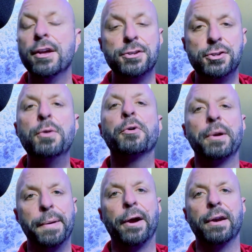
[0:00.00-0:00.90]
Super
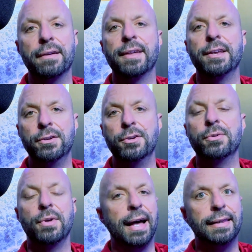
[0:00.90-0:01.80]
imperative that you
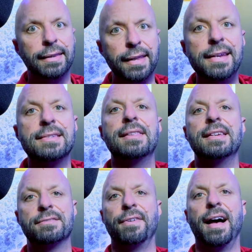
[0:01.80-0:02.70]
do at least
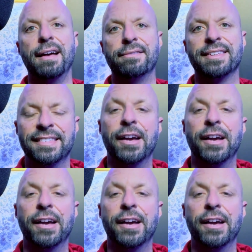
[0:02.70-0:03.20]
these 5.